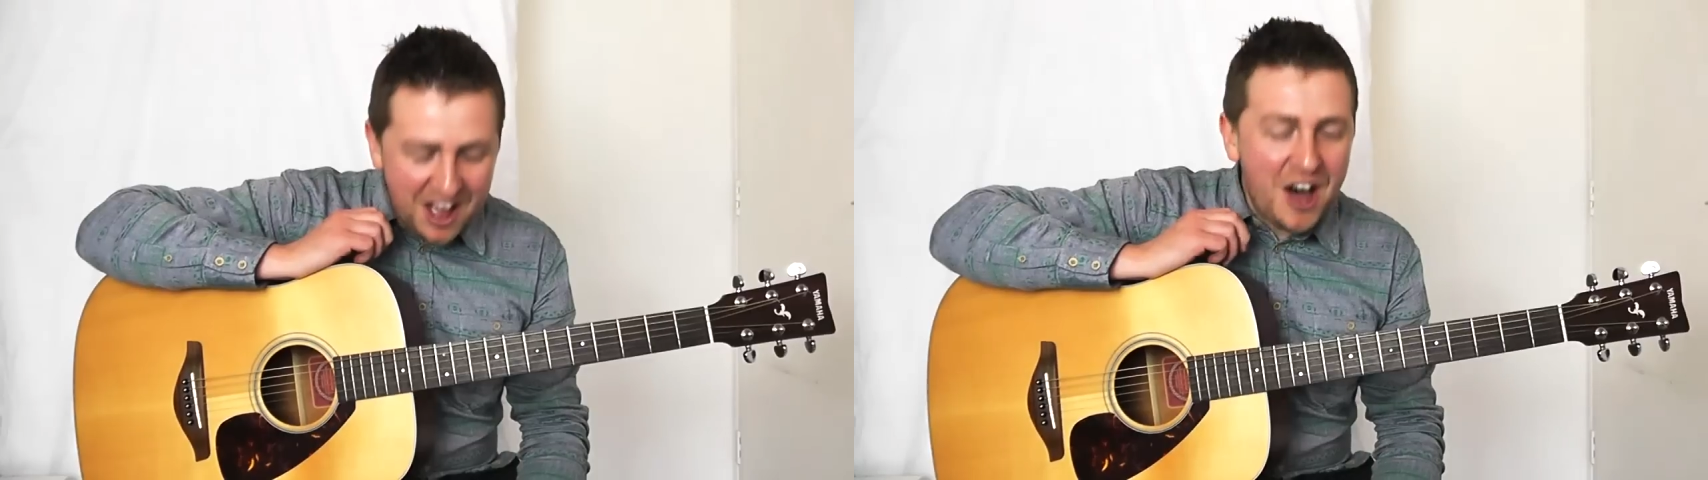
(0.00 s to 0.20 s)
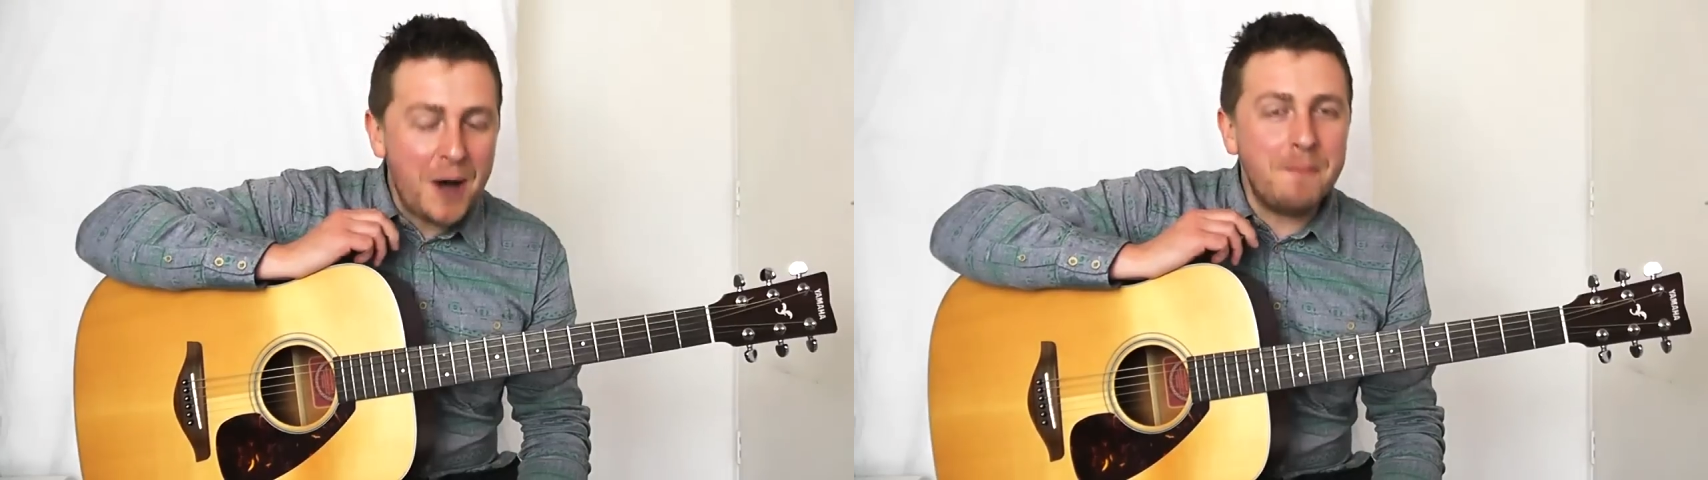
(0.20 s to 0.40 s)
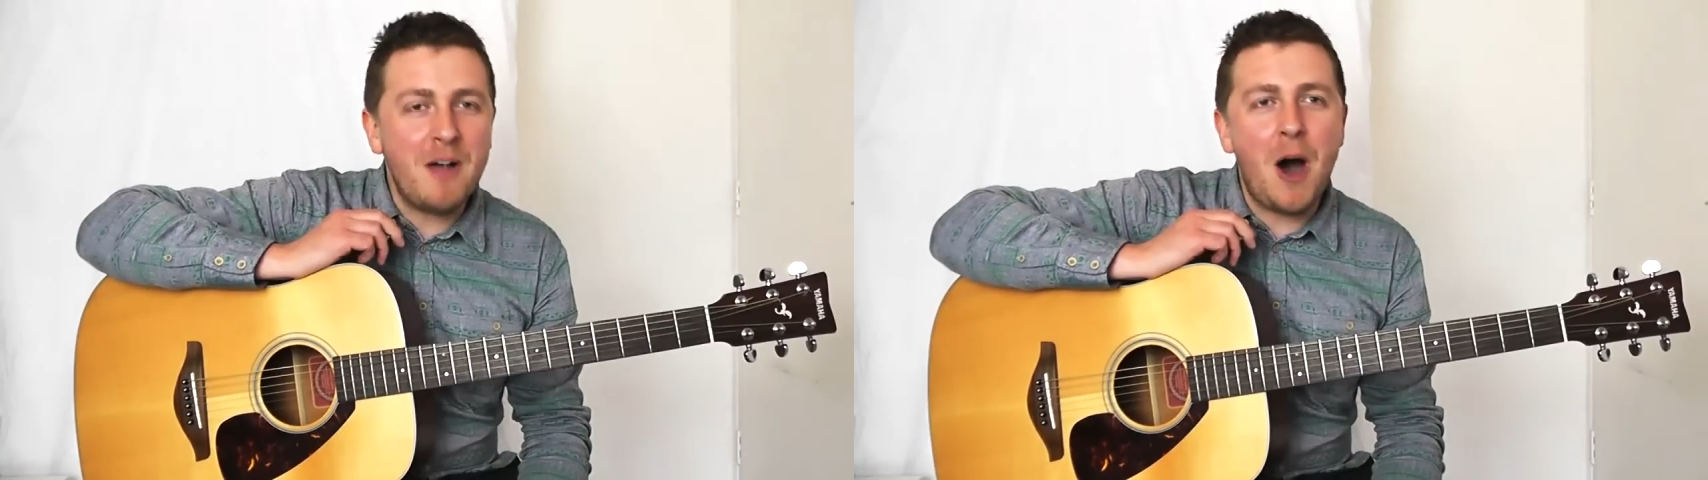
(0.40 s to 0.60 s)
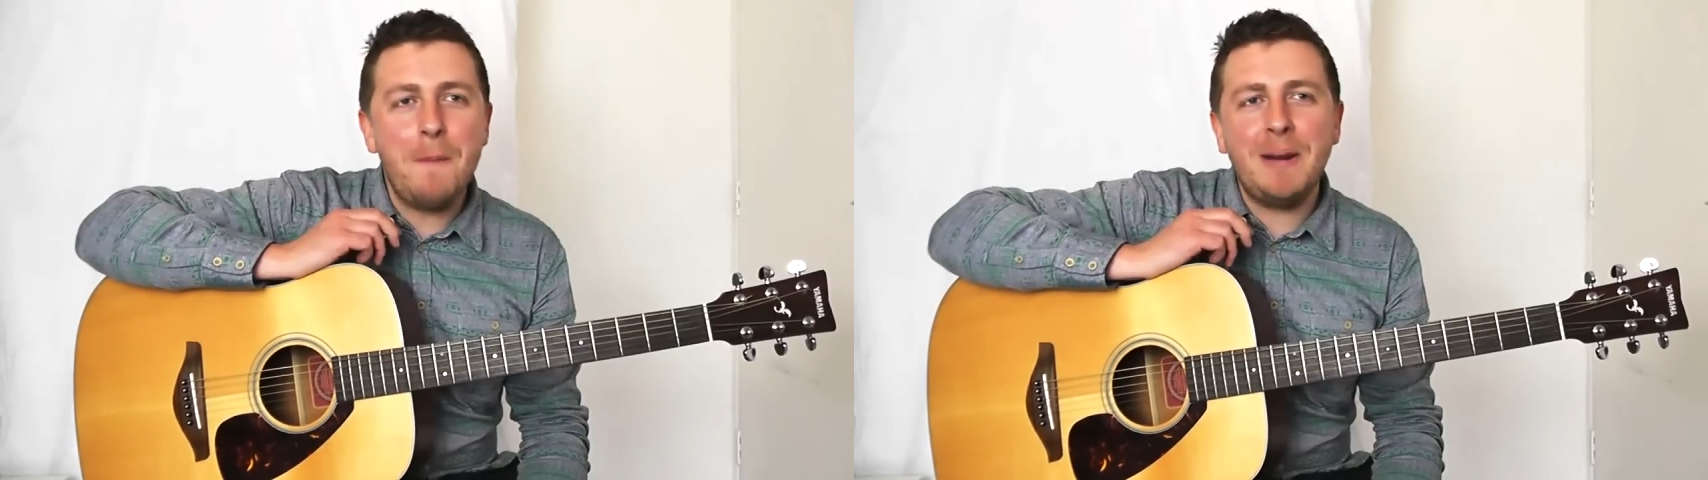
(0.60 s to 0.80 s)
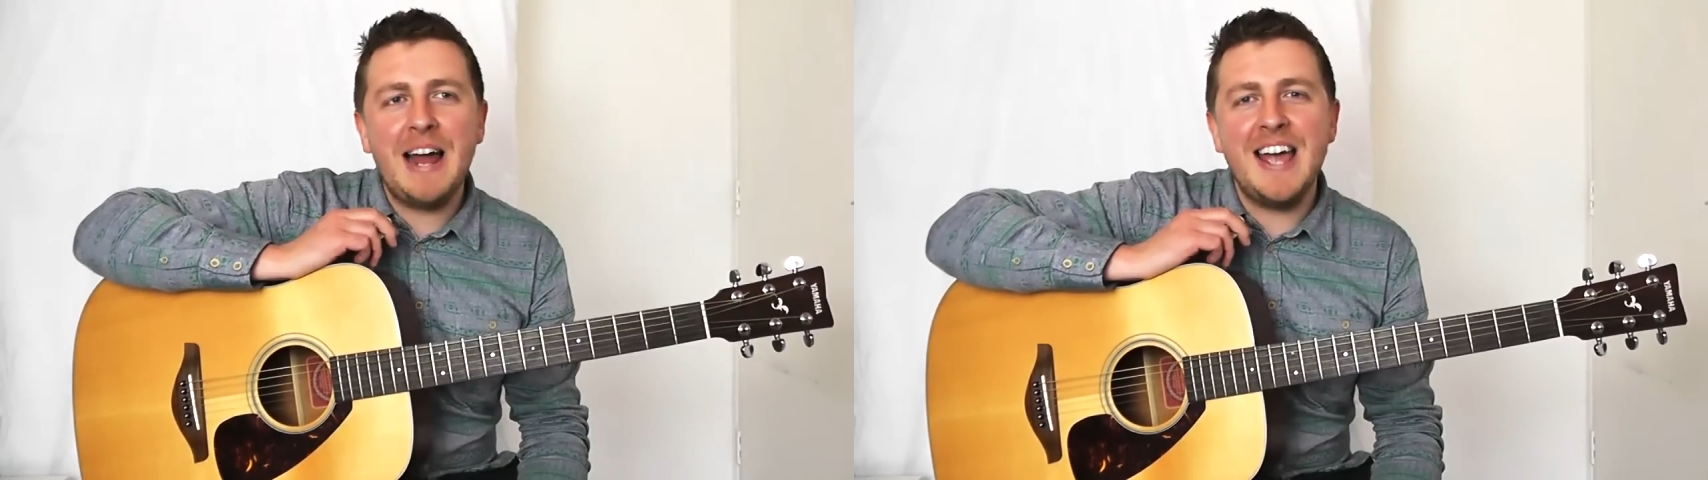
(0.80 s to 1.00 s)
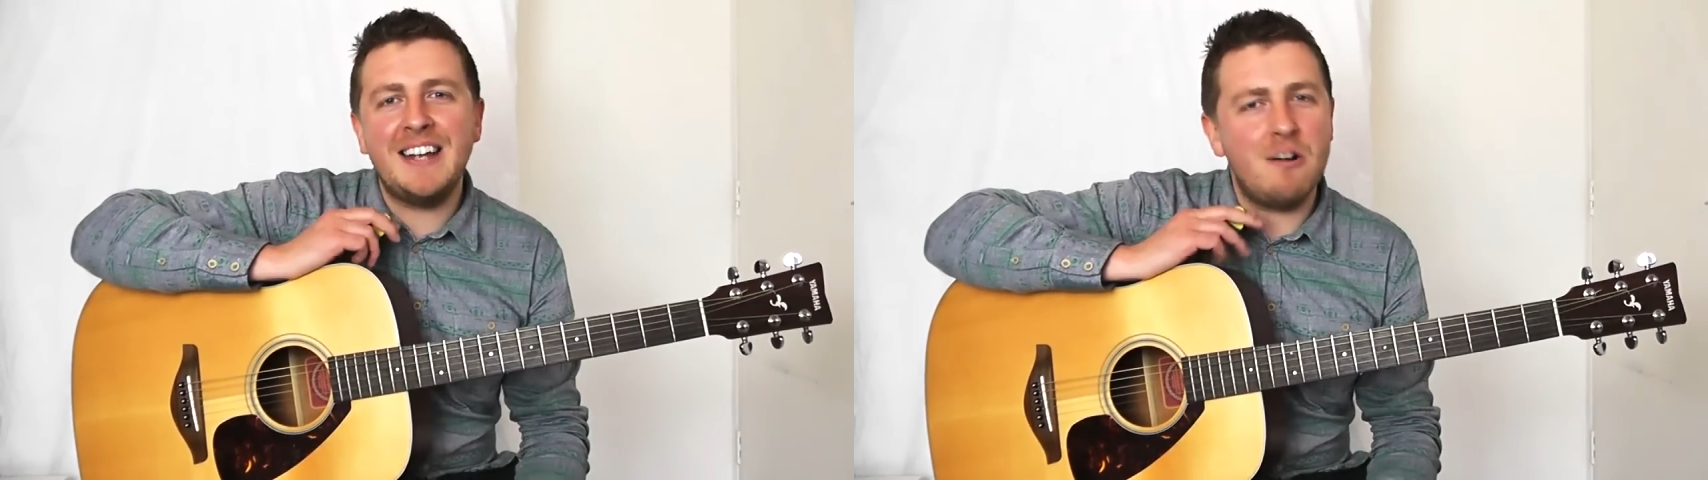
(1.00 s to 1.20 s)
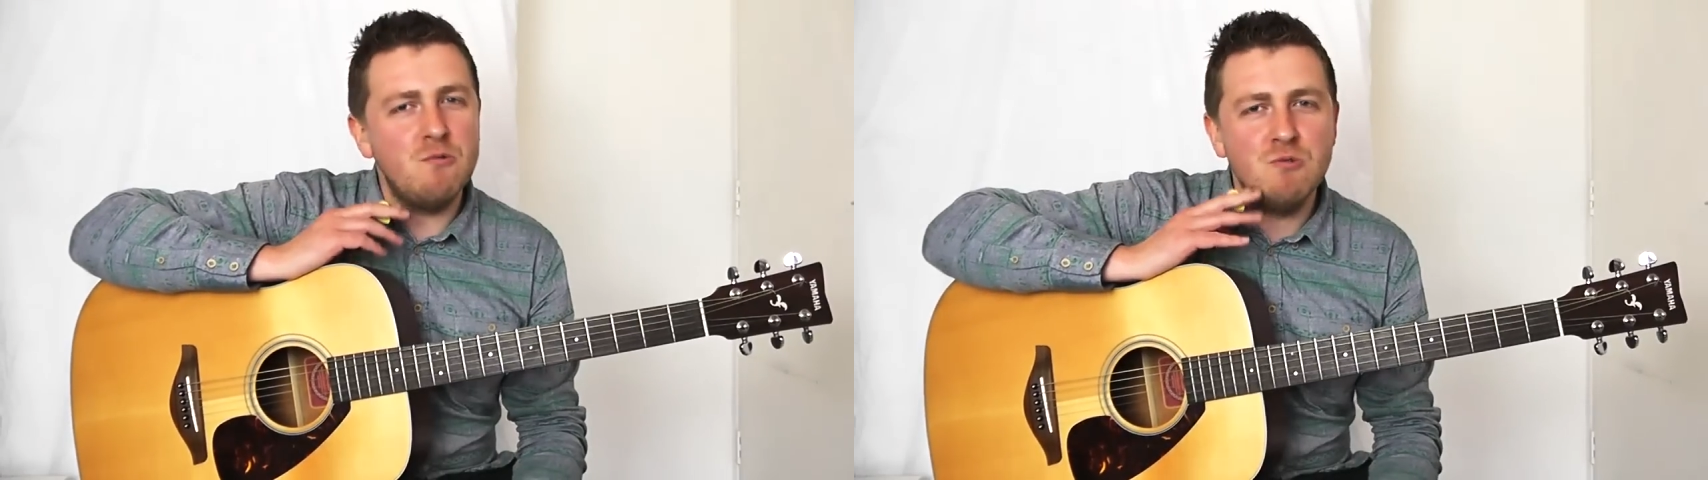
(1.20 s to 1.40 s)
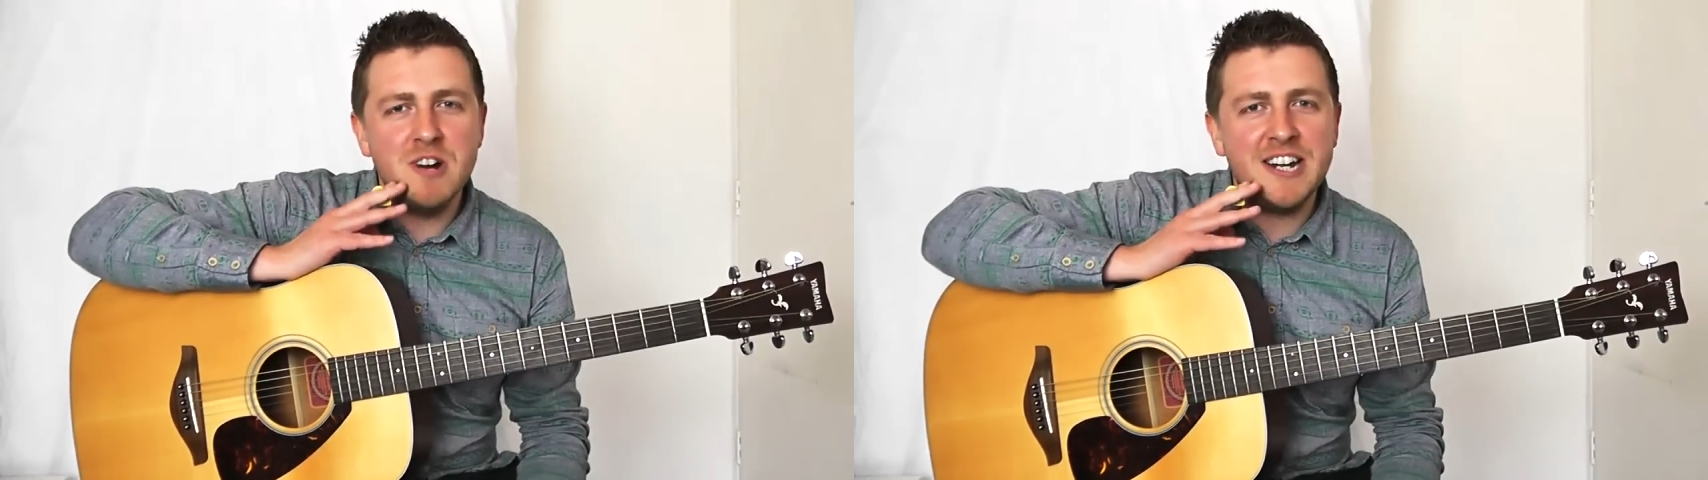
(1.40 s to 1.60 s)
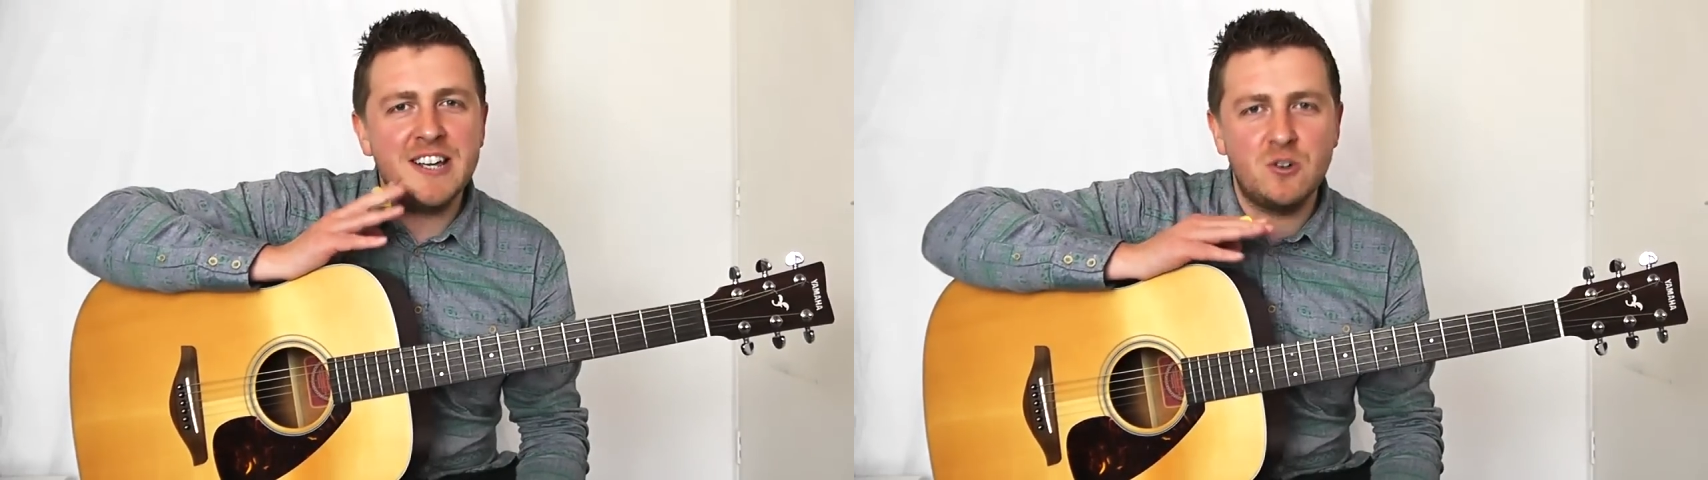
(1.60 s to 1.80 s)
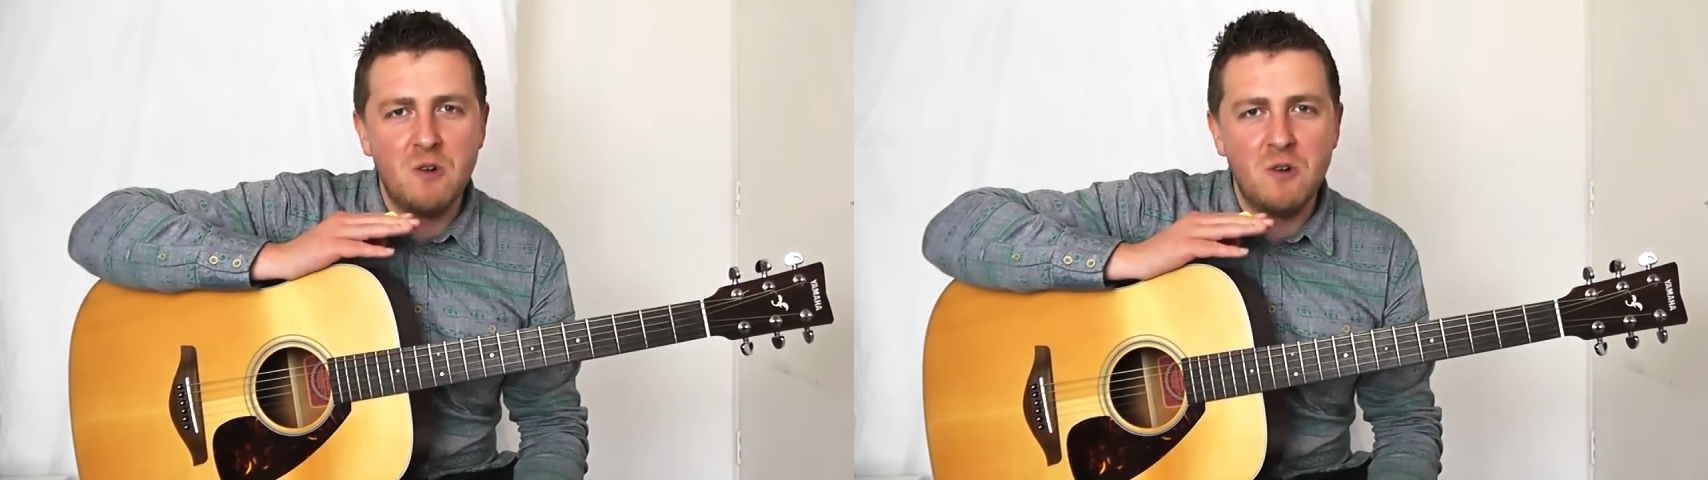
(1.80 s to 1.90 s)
Um, I'm playing a really